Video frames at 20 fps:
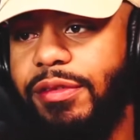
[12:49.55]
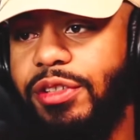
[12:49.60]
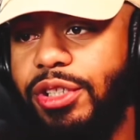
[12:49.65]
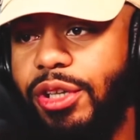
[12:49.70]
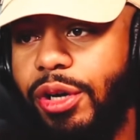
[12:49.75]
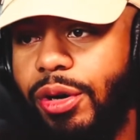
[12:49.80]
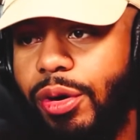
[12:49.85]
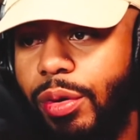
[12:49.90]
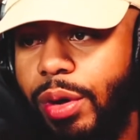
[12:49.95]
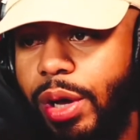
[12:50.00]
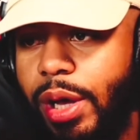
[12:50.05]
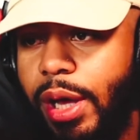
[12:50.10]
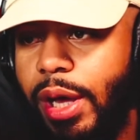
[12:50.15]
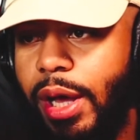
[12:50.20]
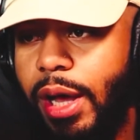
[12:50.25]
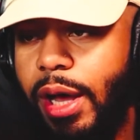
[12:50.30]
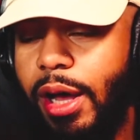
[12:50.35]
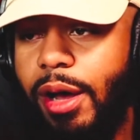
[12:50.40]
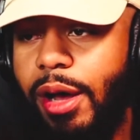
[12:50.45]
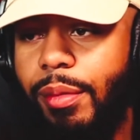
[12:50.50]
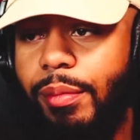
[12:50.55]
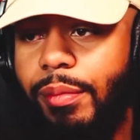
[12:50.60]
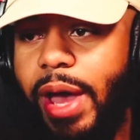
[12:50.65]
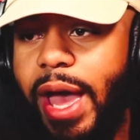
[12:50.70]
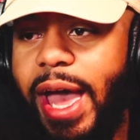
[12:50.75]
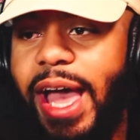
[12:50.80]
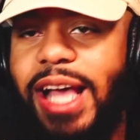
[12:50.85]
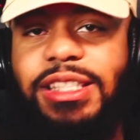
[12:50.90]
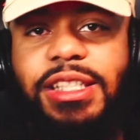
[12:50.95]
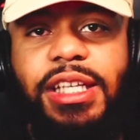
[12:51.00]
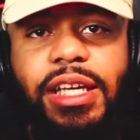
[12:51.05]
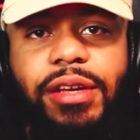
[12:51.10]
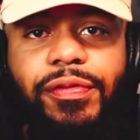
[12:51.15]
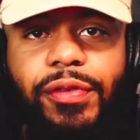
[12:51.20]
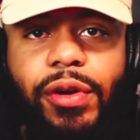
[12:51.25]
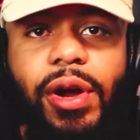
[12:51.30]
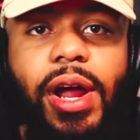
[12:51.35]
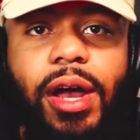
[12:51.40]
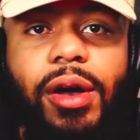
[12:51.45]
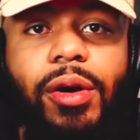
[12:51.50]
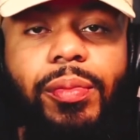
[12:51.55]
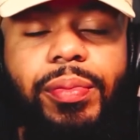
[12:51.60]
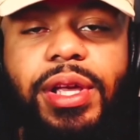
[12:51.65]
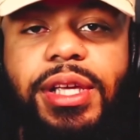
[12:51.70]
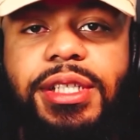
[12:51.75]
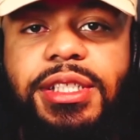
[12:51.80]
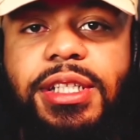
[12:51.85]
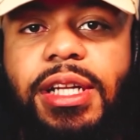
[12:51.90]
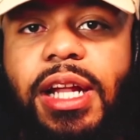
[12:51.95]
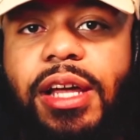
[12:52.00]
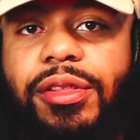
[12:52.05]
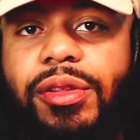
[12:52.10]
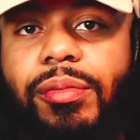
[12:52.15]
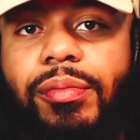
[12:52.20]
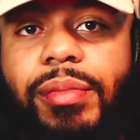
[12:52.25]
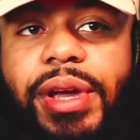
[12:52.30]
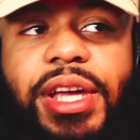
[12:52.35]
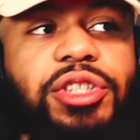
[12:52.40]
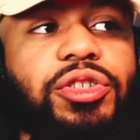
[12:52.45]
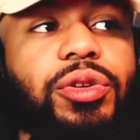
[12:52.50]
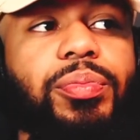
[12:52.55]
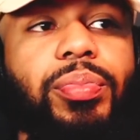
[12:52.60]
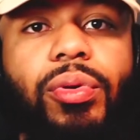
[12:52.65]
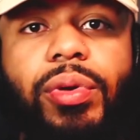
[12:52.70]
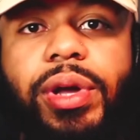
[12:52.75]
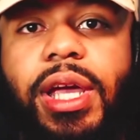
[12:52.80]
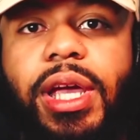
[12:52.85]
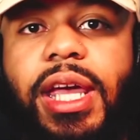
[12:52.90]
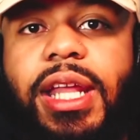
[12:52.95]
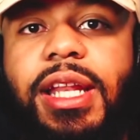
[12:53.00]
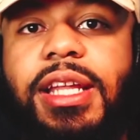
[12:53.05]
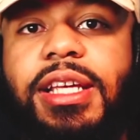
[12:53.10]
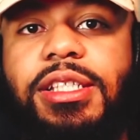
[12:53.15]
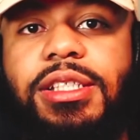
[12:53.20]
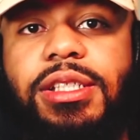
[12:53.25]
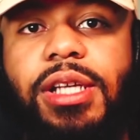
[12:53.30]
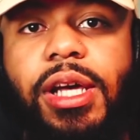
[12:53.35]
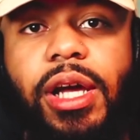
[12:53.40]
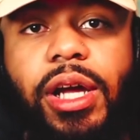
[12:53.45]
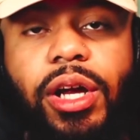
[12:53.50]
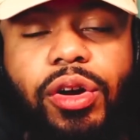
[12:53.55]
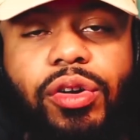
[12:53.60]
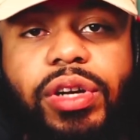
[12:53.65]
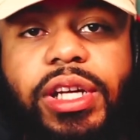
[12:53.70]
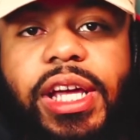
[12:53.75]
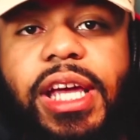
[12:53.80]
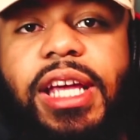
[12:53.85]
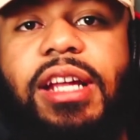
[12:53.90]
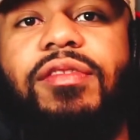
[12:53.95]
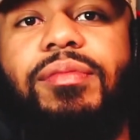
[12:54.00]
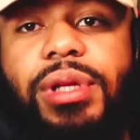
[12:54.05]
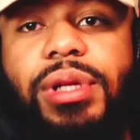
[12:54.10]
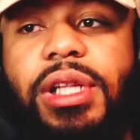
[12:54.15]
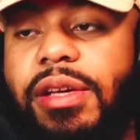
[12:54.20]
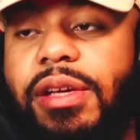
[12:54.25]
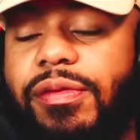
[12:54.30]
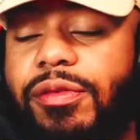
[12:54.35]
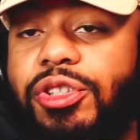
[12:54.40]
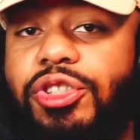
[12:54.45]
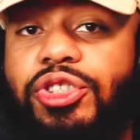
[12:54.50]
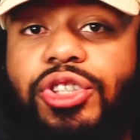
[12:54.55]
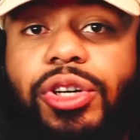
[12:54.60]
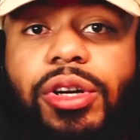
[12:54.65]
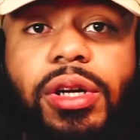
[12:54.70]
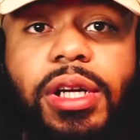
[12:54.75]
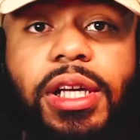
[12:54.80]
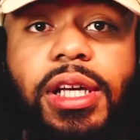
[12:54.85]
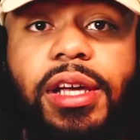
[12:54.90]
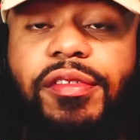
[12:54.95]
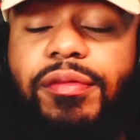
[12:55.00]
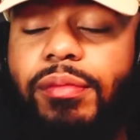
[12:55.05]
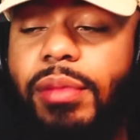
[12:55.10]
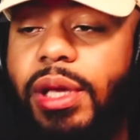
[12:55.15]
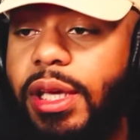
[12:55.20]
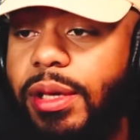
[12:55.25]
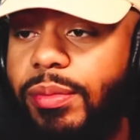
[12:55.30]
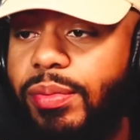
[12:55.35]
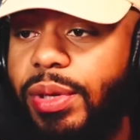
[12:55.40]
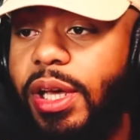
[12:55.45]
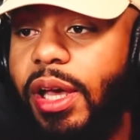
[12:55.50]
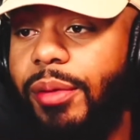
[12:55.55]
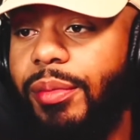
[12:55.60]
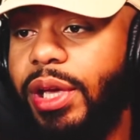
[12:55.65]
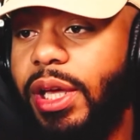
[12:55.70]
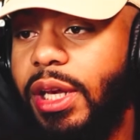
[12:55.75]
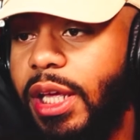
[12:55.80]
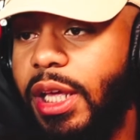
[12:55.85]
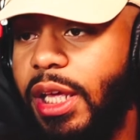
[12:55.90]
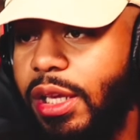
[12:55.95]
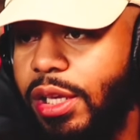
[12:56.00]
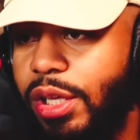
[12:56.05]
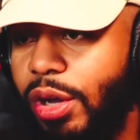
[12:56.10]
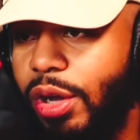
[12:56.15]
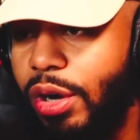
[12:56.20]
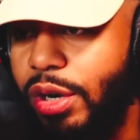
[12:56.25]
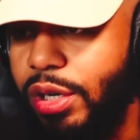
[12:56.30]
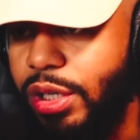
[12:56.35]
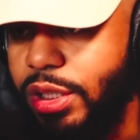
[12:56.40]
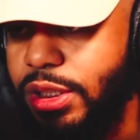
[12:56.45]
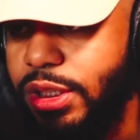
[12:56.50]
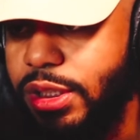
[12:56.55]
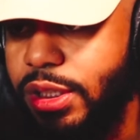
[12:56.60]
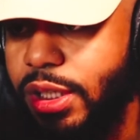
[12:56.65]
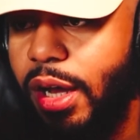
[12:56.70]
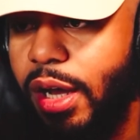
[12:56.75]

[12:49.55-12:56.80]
So asking for help is another major point in this creative believer's journey of me becoming an indie artist.